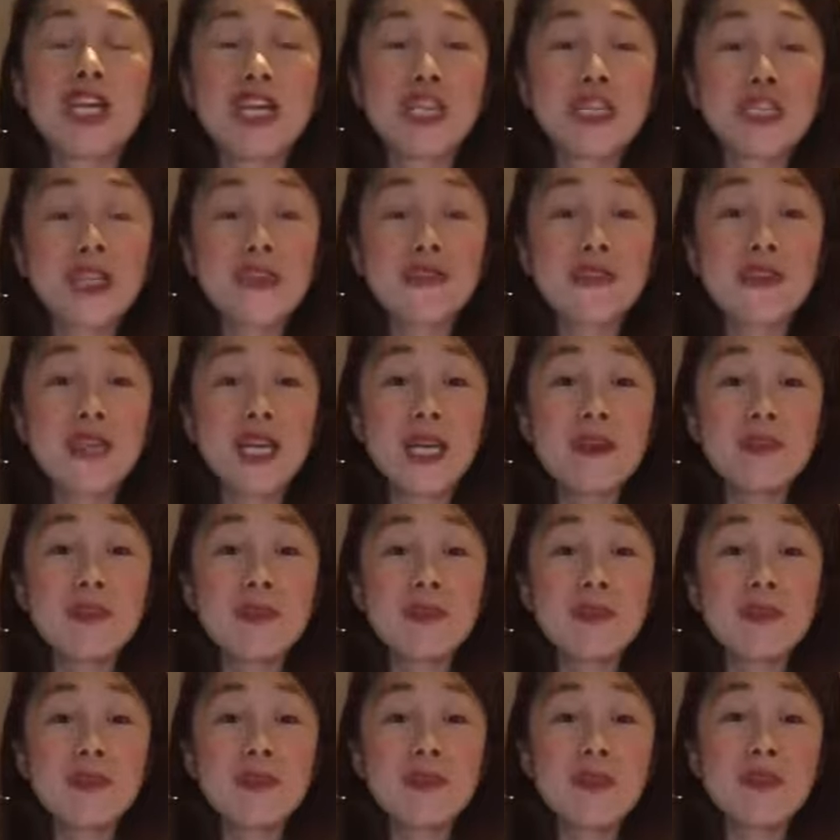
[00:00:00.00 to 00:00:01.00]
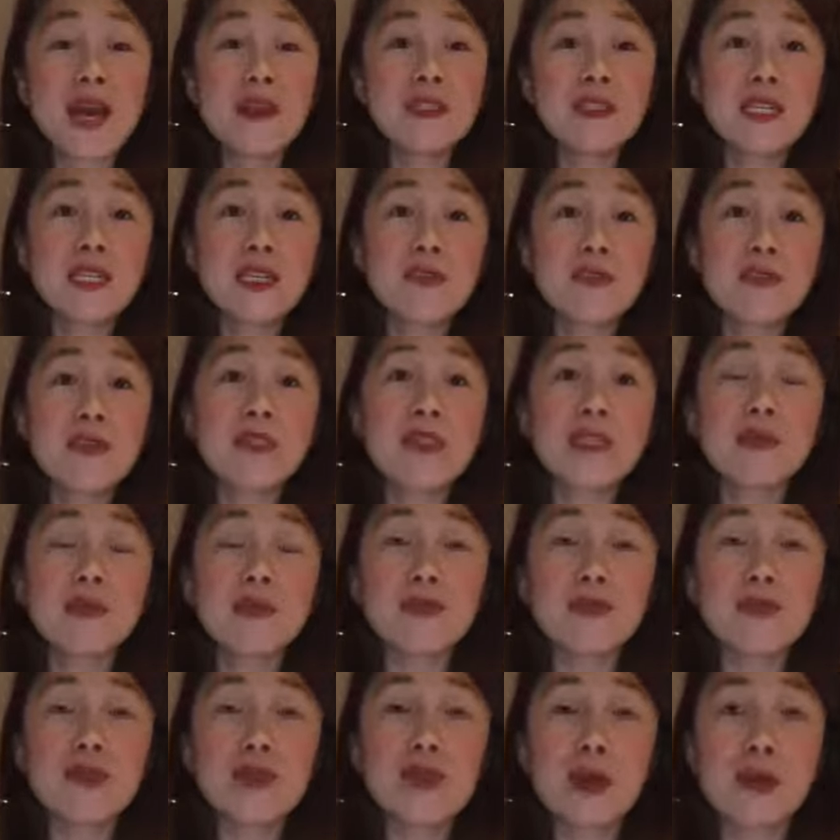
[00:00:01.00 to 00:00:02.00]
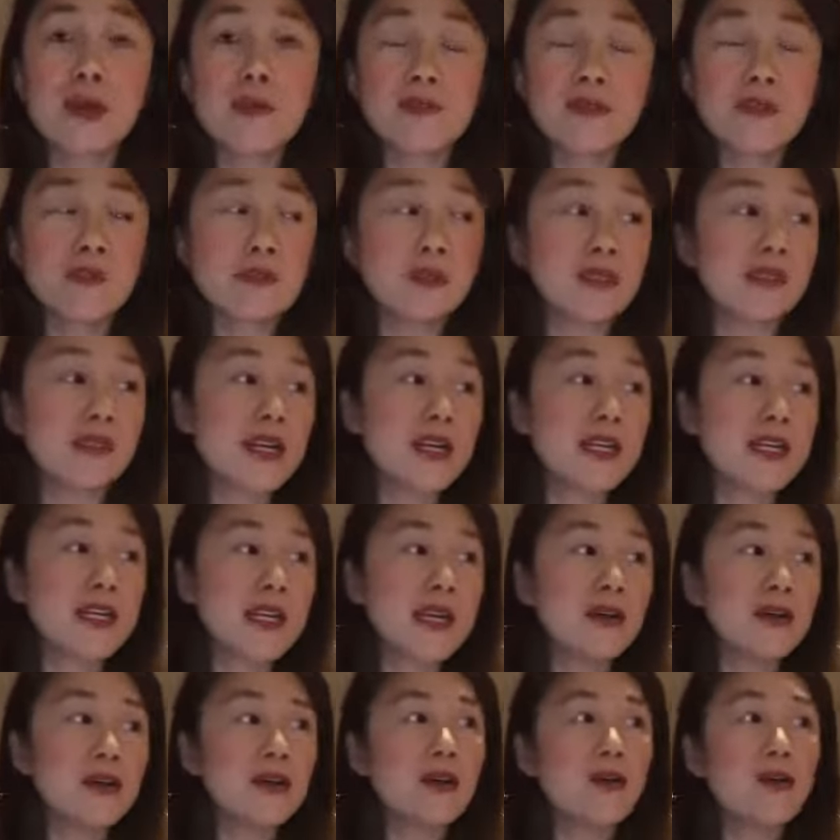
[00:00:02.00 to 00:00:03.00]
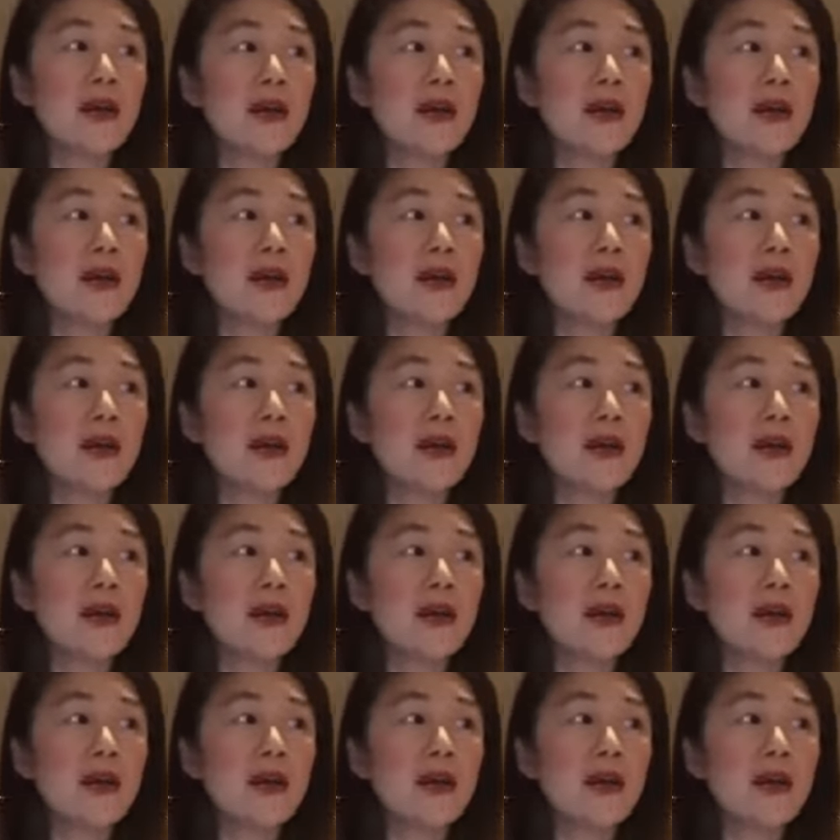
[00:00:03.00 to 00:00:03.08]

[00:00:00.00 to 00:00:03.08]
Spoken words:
So if you can be 5 to 10% more comfortable right now,